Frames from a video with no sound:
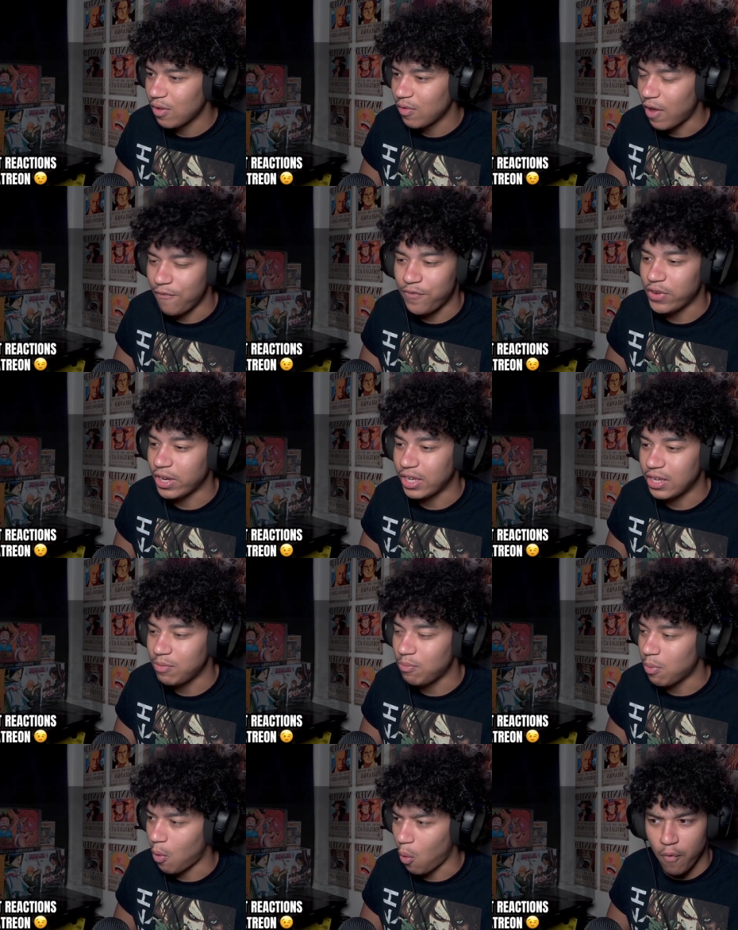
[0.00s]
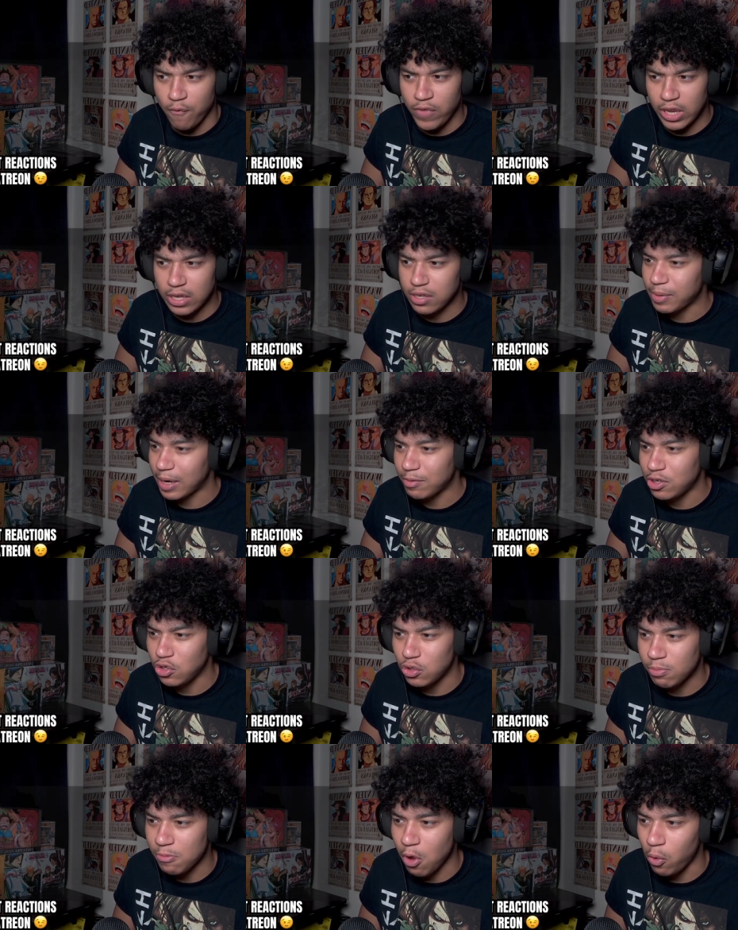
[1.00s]
I feel like he's about to do
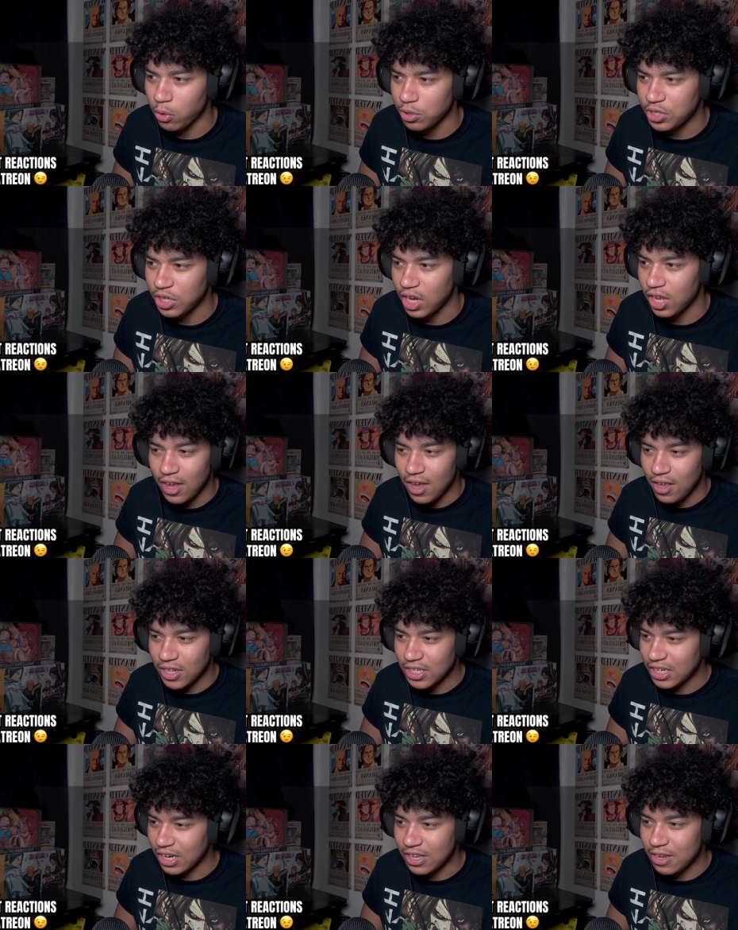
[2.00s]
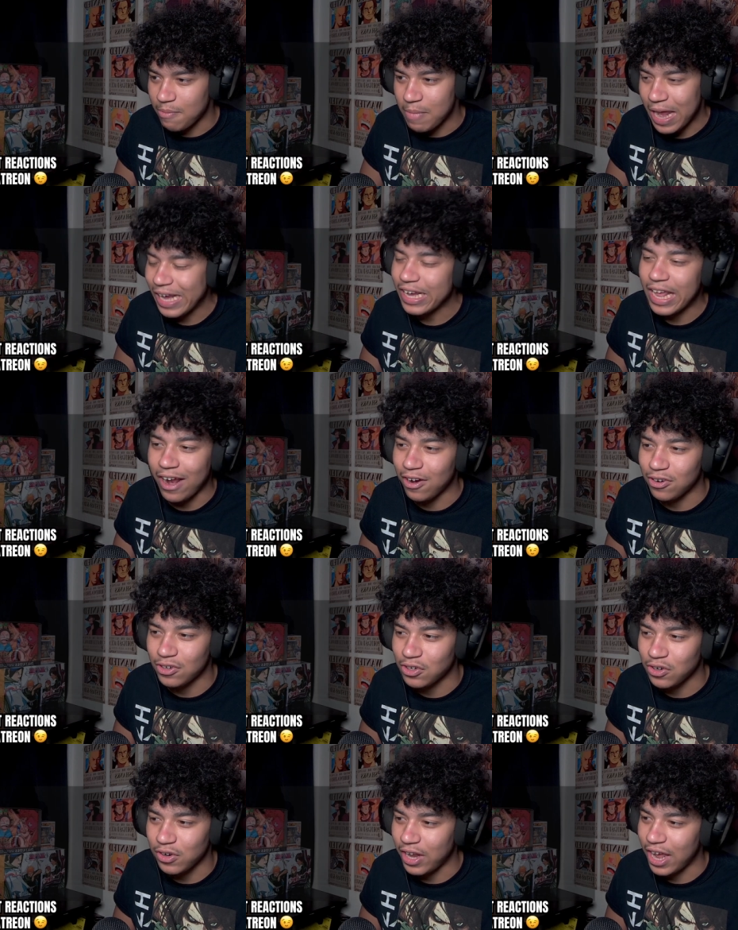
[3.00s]
some cold shit. This is like the main
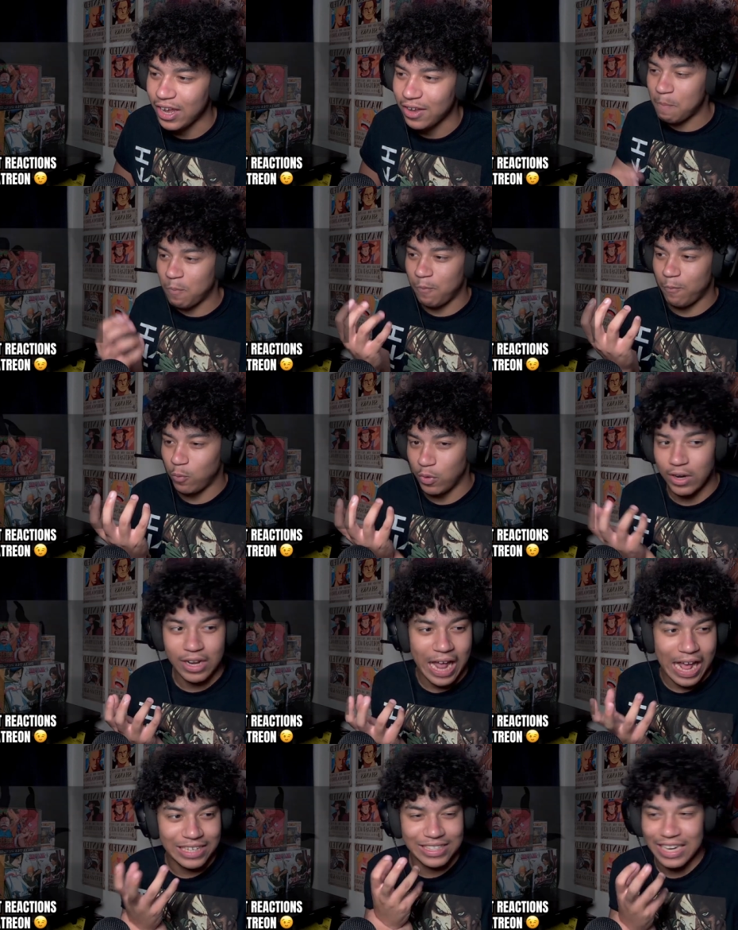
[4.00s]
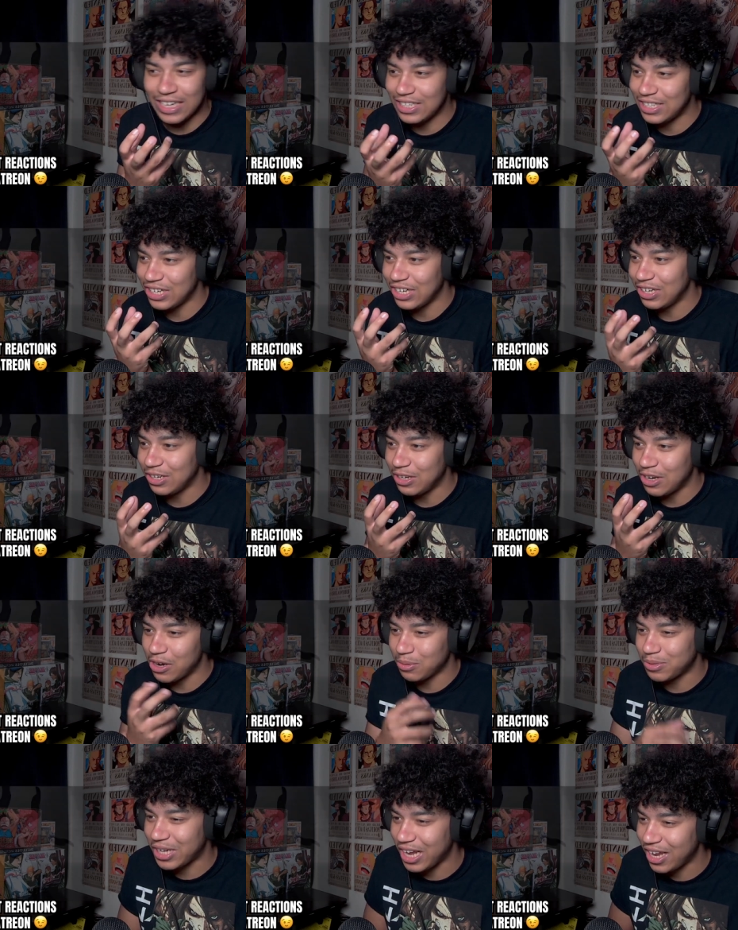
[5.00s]
character, like, realization, you know what
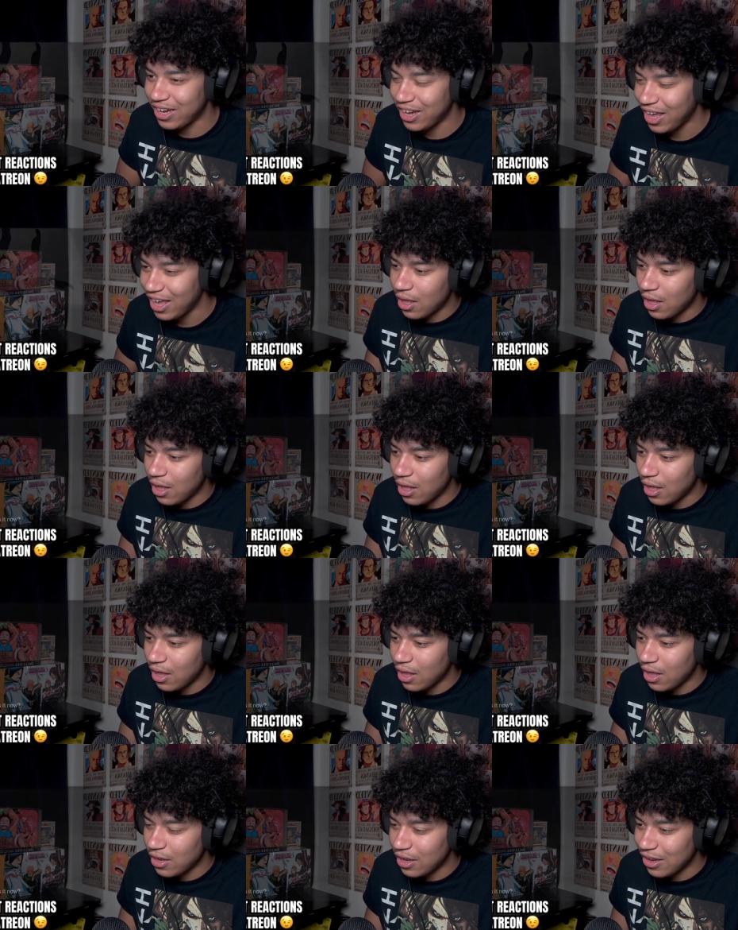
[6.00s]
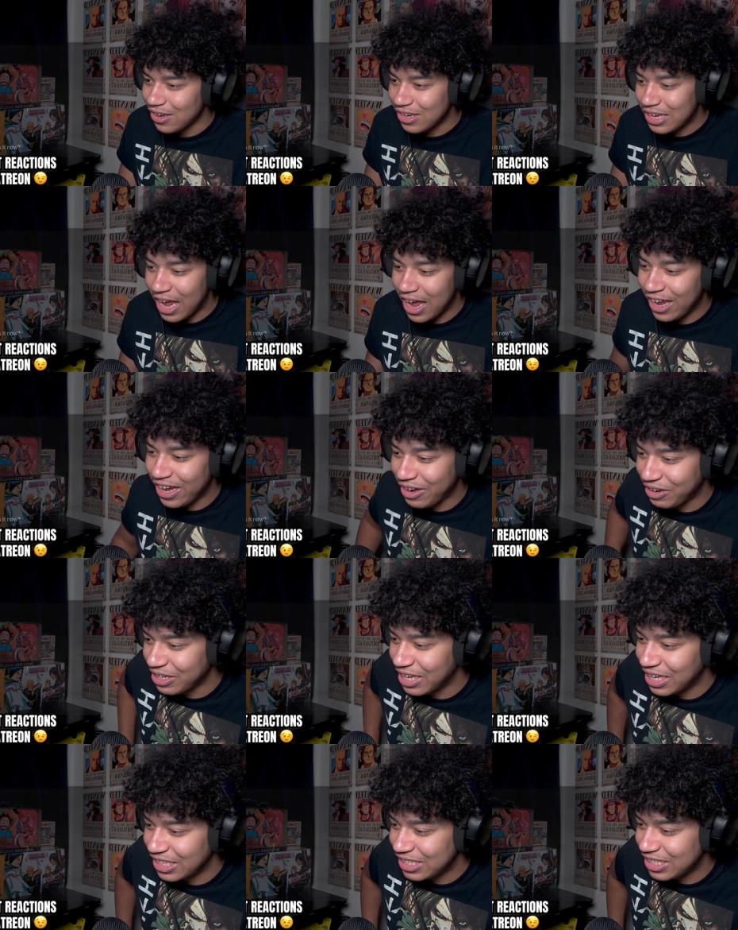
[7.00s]
I'm saying? Yeah, here it
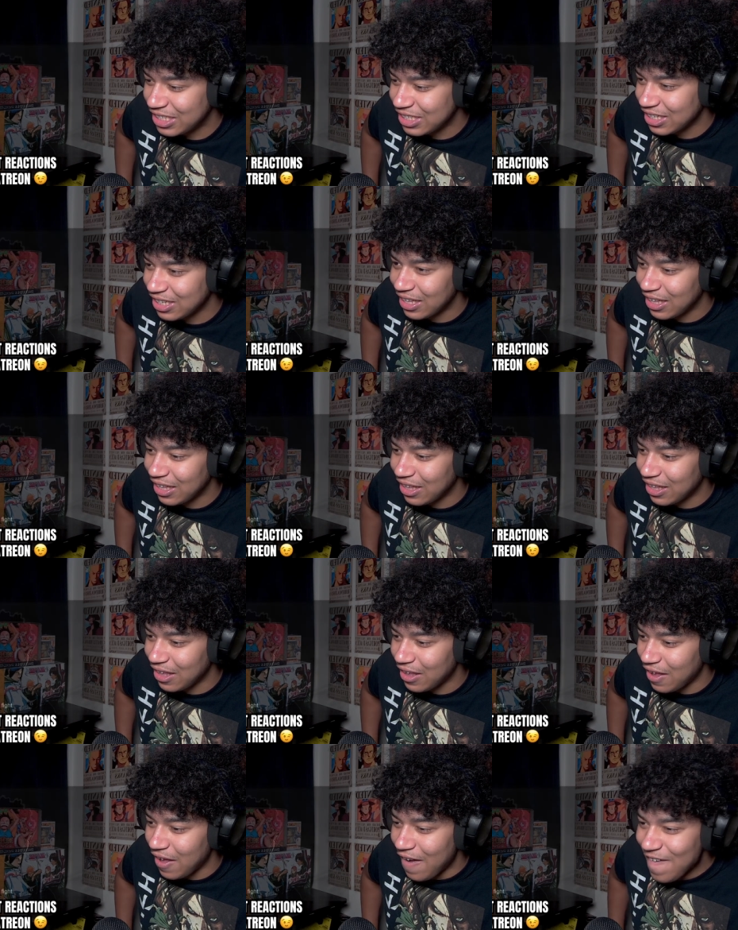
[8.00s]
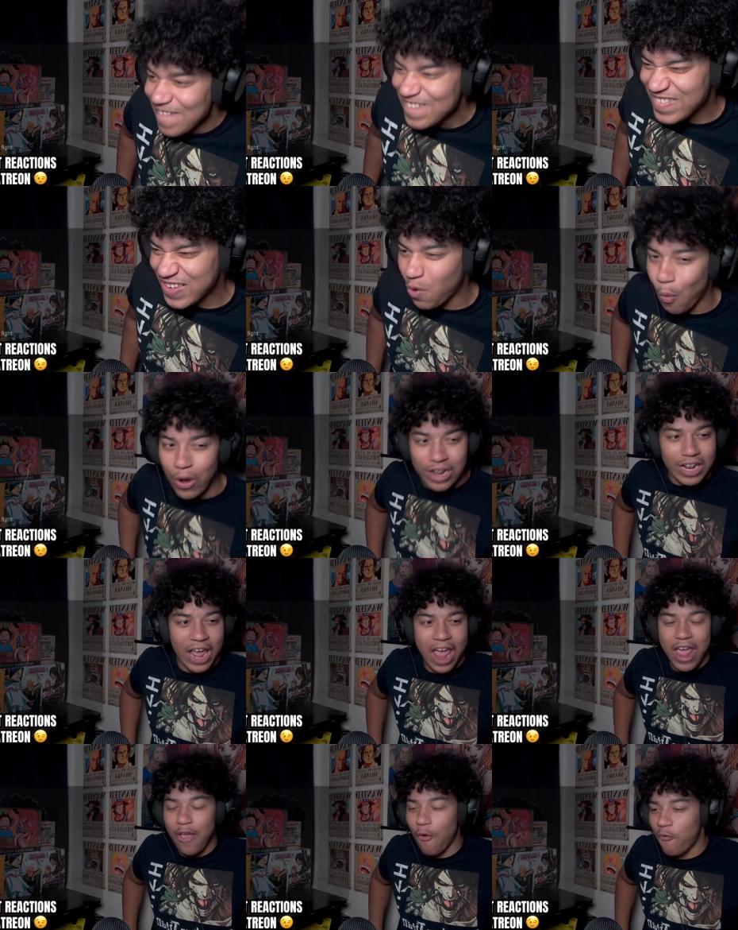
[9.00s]
is. What a
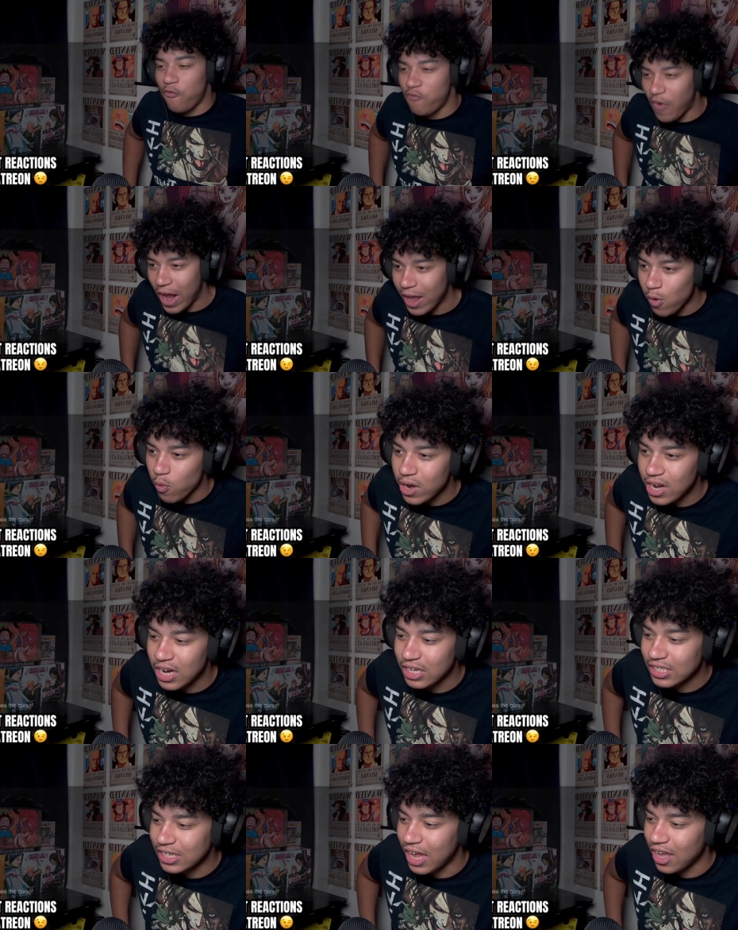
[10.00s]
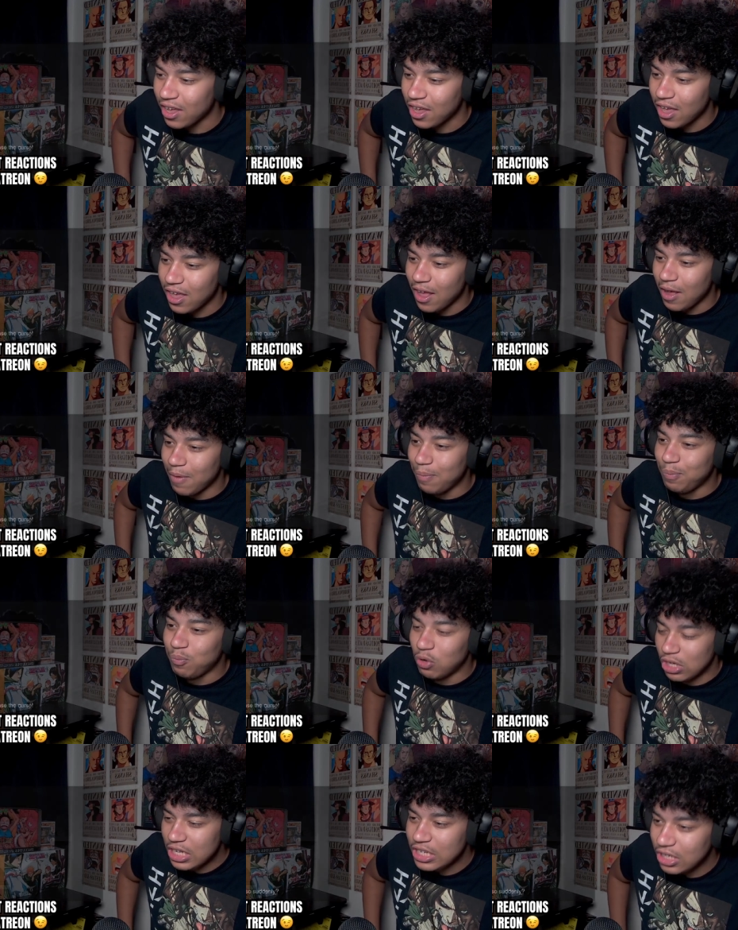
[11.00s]
hell fight, what did I say?
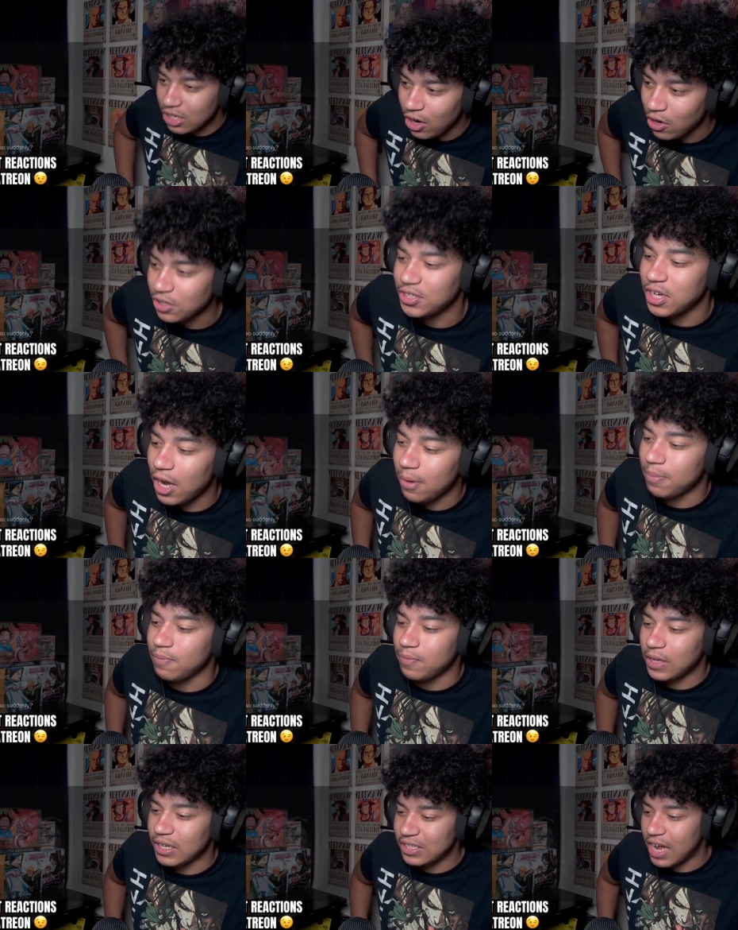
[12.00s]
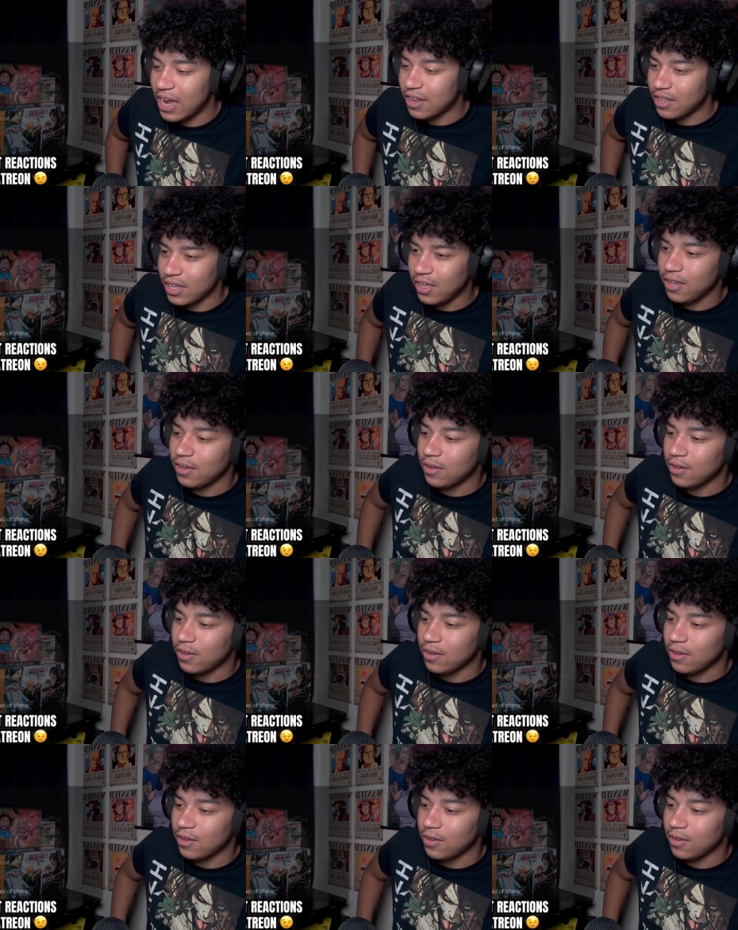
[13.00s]
Release a curse, y'all. Exactly.